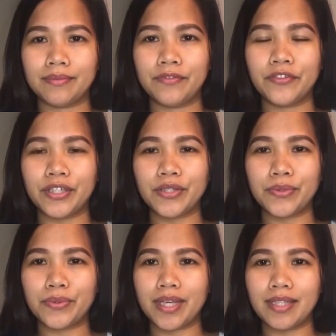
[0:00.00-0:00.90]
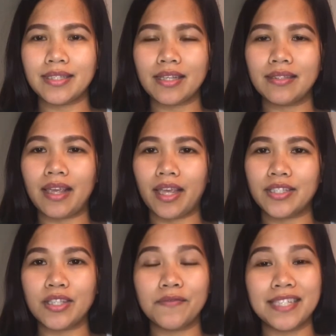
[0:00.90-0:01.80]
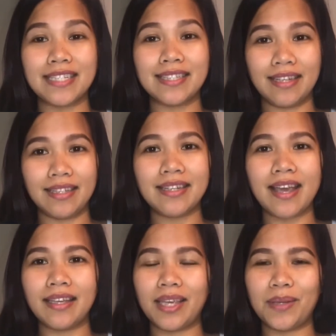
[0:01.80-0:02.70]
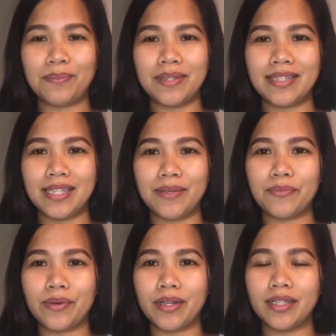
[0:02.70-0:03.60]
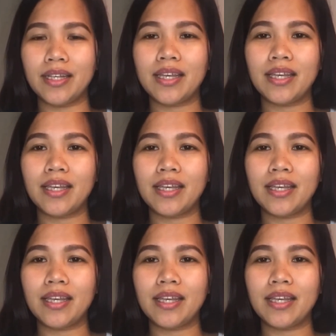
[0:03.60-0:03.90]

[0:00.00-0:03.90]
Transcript: For students at the age of 16, the IEP team will